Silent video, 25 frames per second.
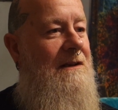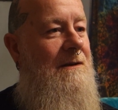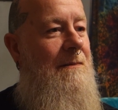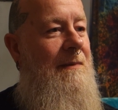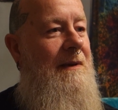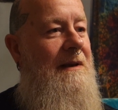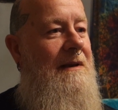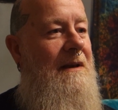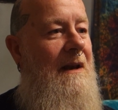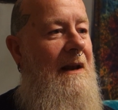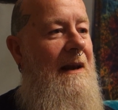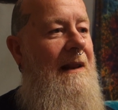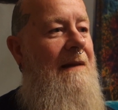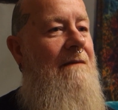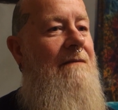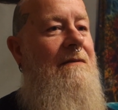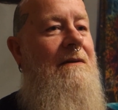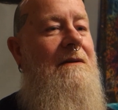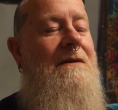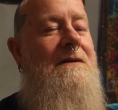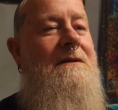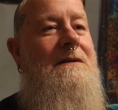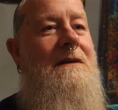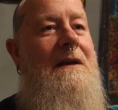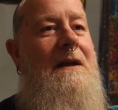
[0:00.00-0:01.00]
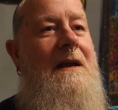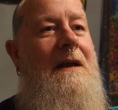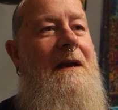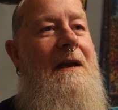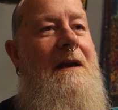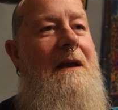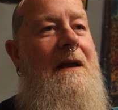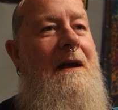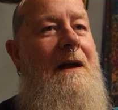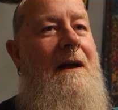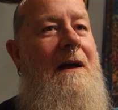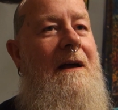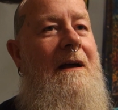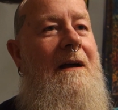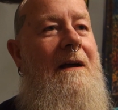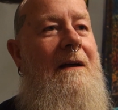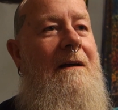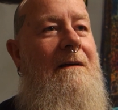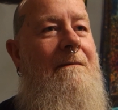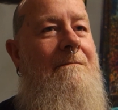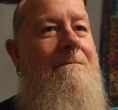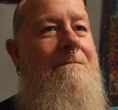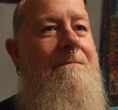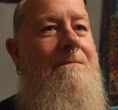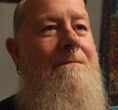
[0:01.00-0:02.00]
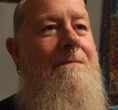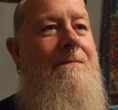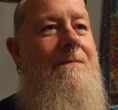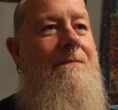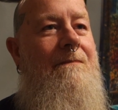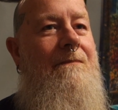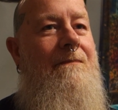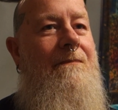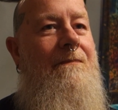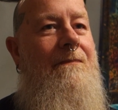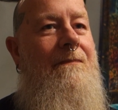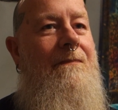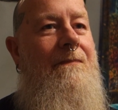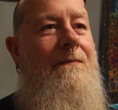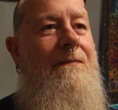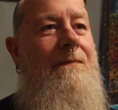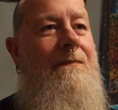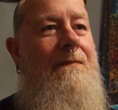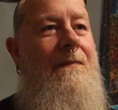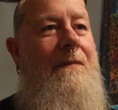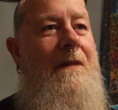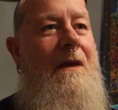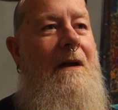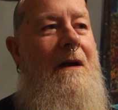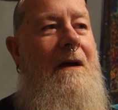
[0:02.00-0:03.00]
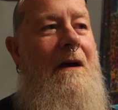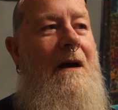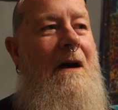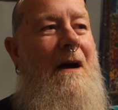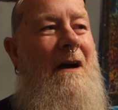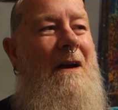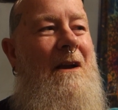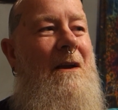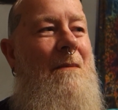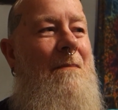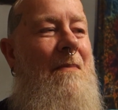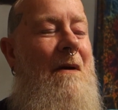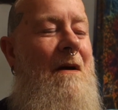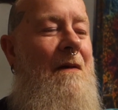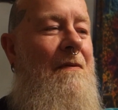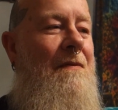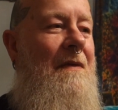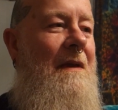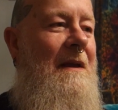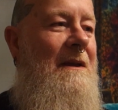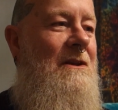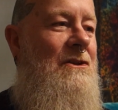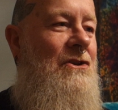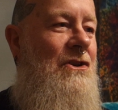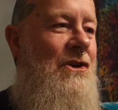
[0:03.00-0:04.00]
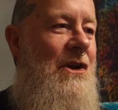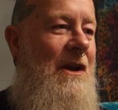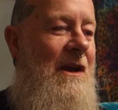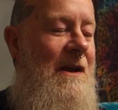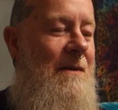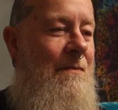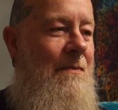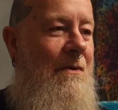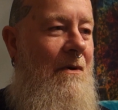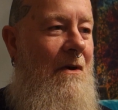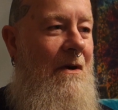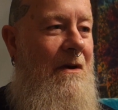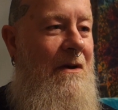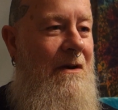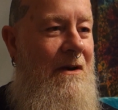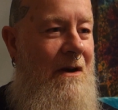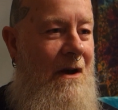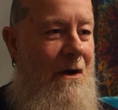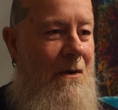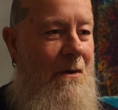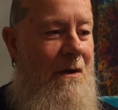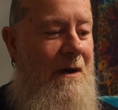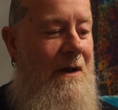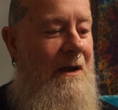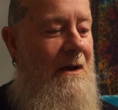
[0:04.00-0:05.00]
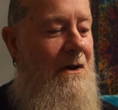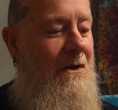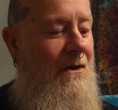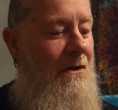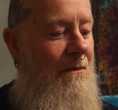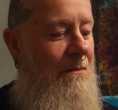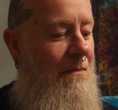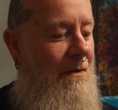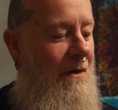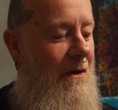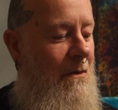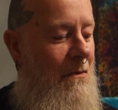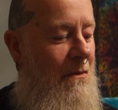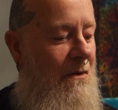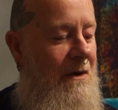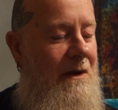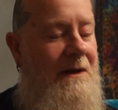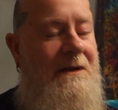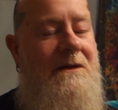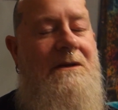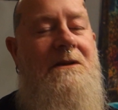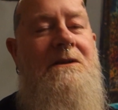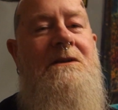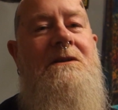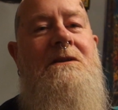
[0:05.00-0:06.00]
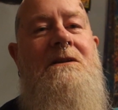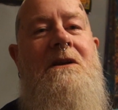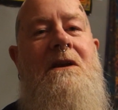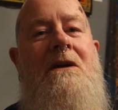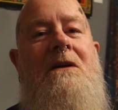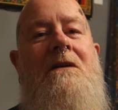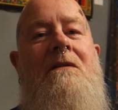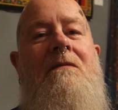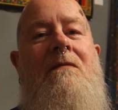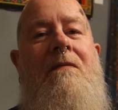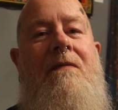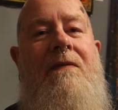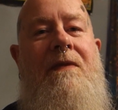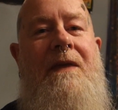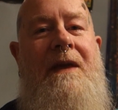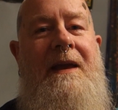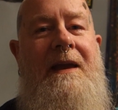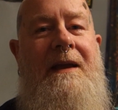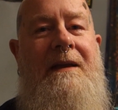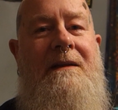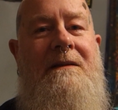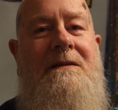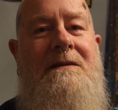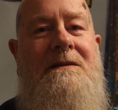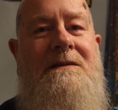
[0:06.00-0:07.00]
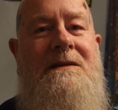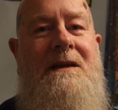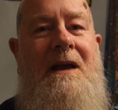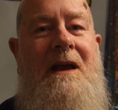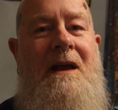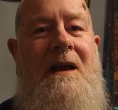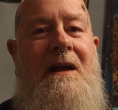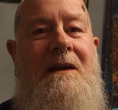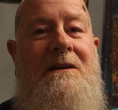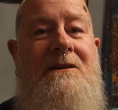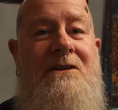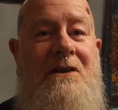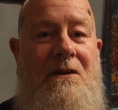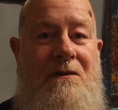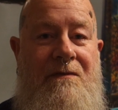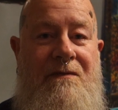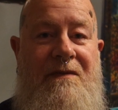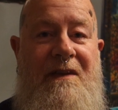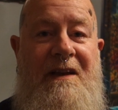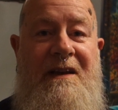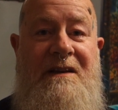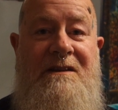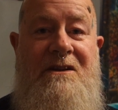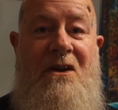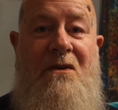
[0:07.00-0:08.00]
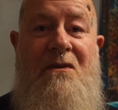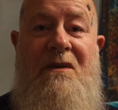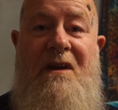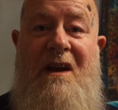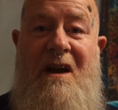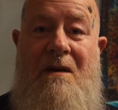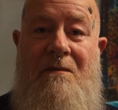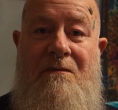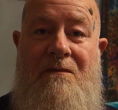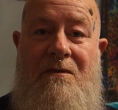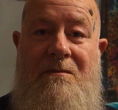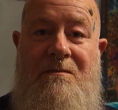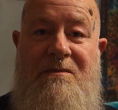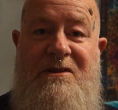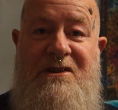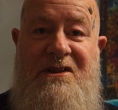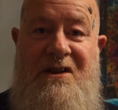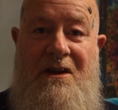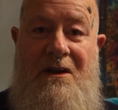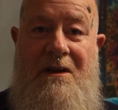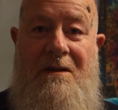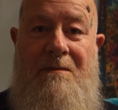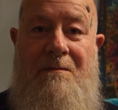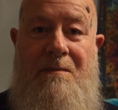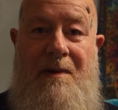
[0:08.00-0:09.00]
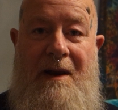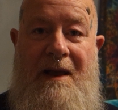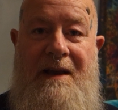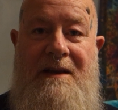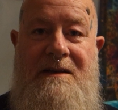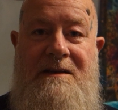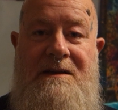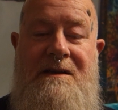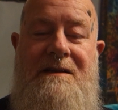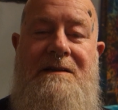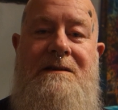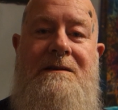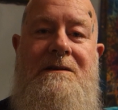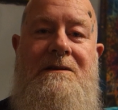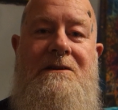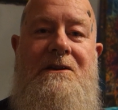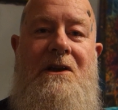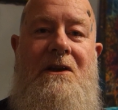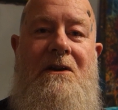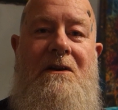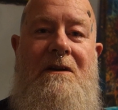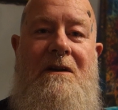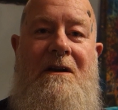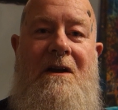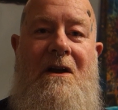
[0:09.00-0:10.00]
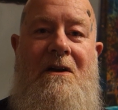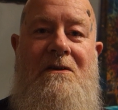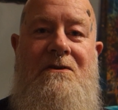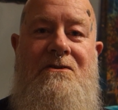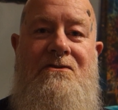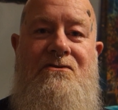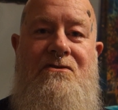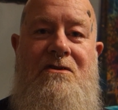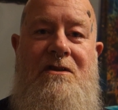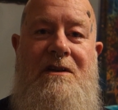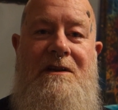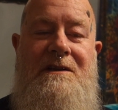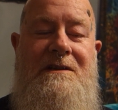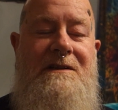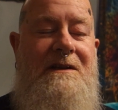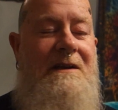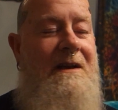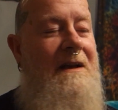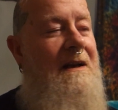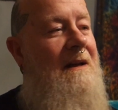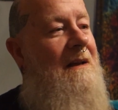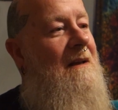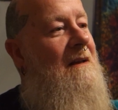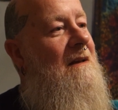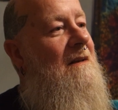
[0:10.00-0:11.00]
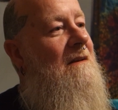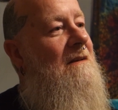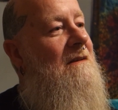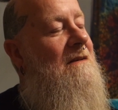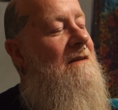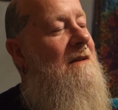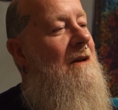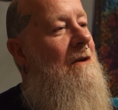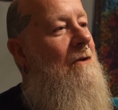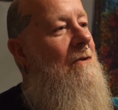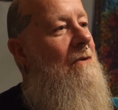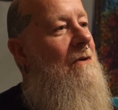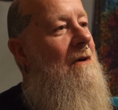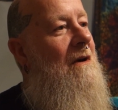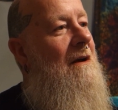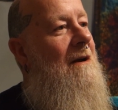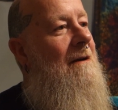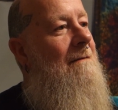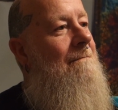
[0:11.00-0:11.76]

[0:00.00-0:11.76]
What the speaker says: to be delivered. I could buy things cheaper, I know I could, but I wanted certain things. Certain things only come from certain places in certain countries. So